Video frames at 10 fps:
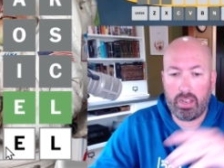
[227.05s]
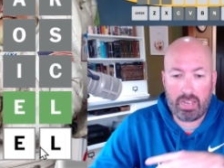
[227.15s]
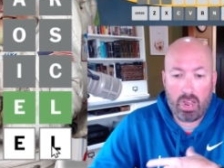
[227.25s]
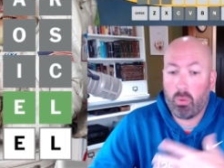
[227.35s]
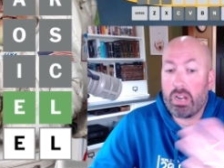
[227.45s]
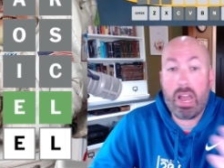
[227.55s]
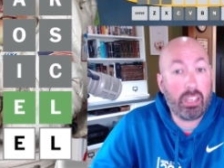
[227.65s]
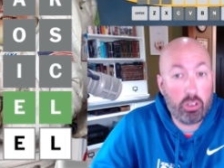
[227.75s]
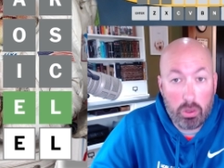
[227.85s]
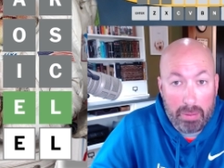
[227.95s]
and now we're not
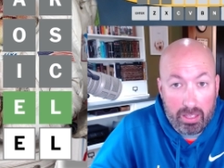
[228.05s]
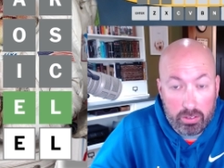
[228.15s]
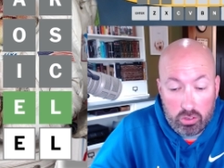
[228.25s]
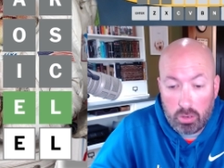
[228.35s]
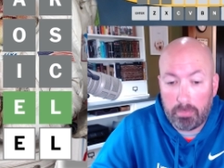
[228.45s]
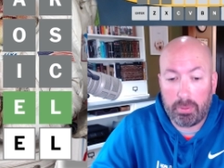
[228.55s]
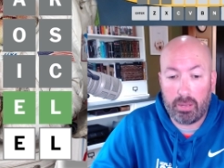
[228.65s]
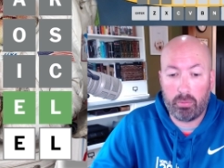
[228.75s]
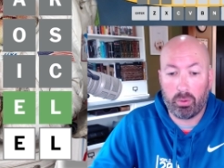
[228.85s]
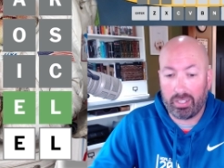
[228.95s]
gonna do a palindrome,
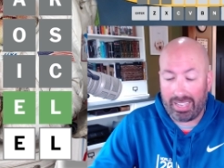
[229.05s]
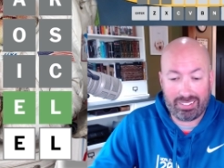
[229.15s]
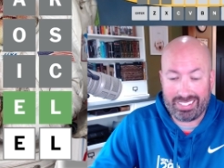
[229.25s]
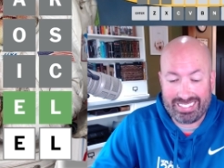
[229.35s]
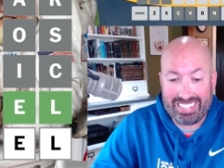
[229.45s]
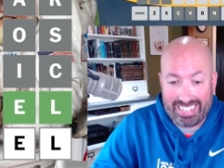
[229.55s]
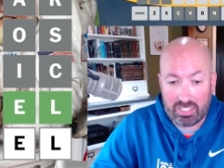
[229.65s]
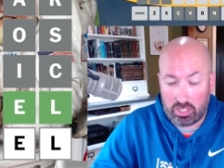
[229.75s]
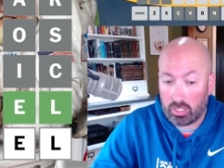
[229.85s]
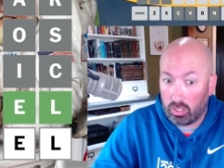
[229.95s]
but we're guessing the
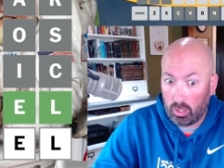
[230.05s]
answer,